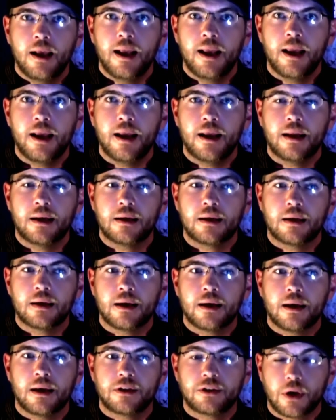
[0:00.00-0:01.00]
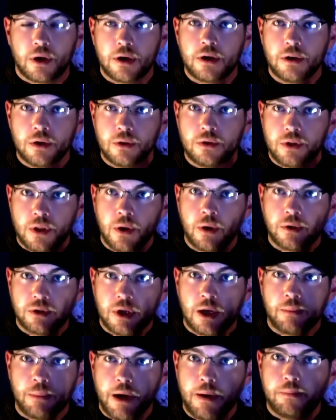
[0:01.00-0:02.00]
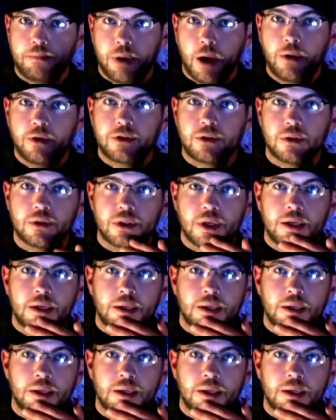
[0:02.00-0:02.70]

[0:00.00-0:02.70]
And I started to use those on my posters.